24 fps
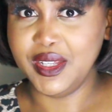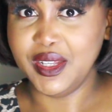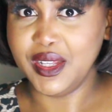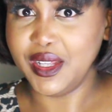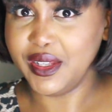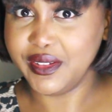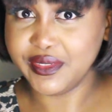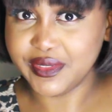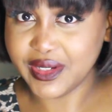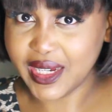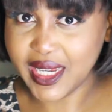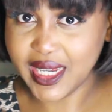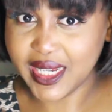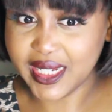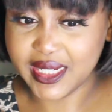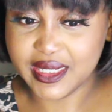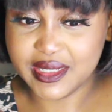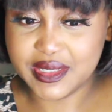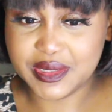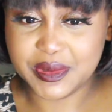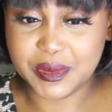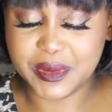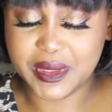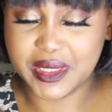All
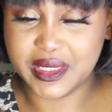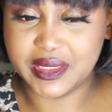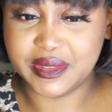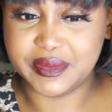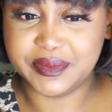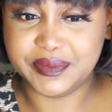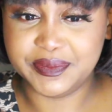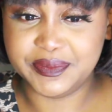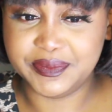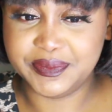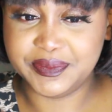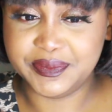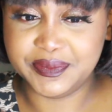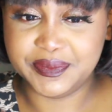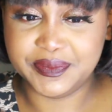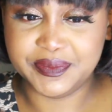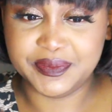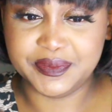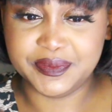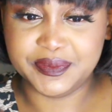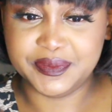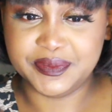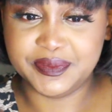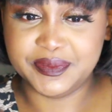right. Well,
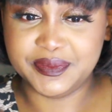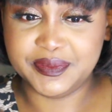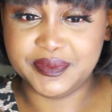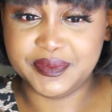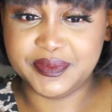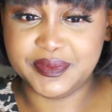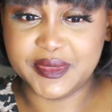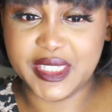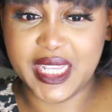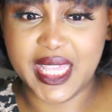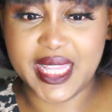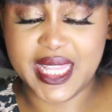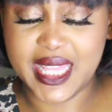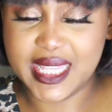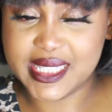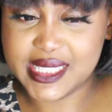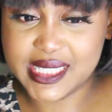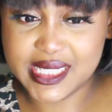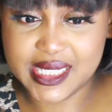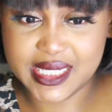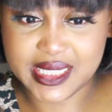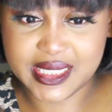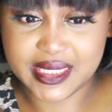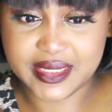yeah, that's
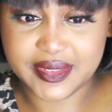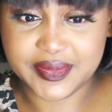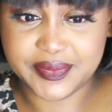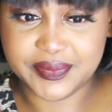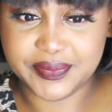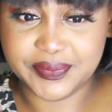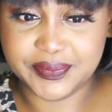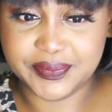it.